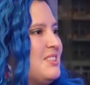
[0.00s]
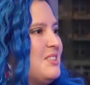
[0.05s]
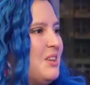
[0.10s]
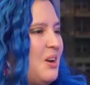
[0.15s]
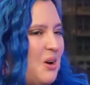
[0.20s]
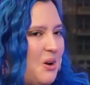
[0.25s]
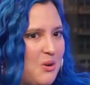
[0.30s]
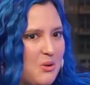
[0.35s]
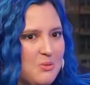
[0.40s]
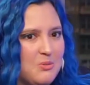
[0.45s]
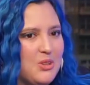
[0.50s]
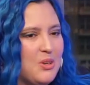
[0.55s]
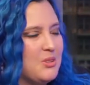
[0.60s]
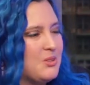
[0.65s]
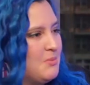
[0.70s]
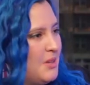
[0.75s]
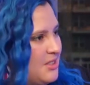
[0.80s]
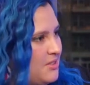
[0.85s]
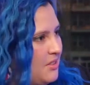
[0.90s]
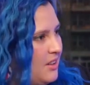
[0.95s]
So
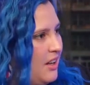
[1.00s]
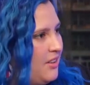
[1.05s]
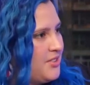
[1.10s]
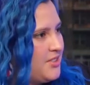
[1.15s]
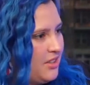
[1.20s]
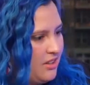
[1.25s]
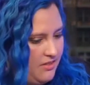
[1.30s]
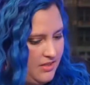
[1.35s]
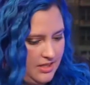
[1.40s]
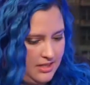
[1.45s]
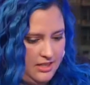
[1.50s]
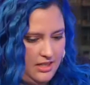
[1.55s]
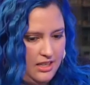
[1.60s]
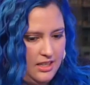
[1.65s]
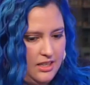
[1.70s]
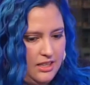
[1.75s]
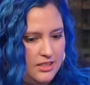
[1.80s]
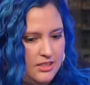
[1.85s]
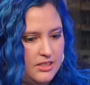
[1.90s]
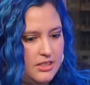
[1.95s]
those mental health
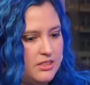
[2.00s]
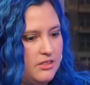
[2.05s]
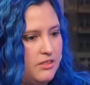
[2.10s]
services,